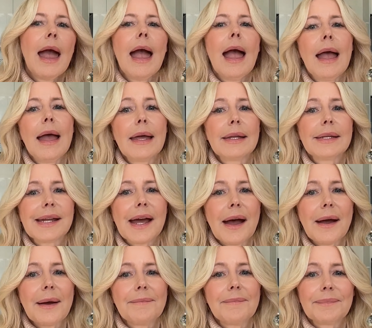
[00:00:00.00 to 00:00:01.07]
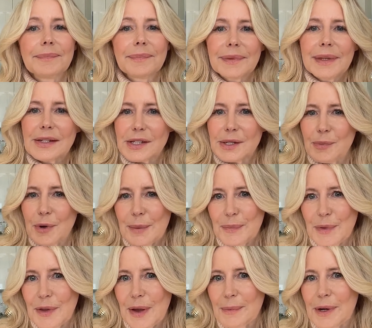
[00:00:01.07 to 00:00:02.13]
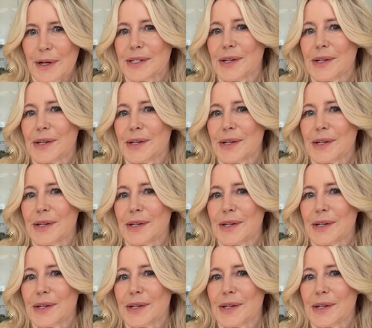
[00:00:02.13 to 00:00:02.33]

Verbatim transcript: And um, yes, you brought up the library.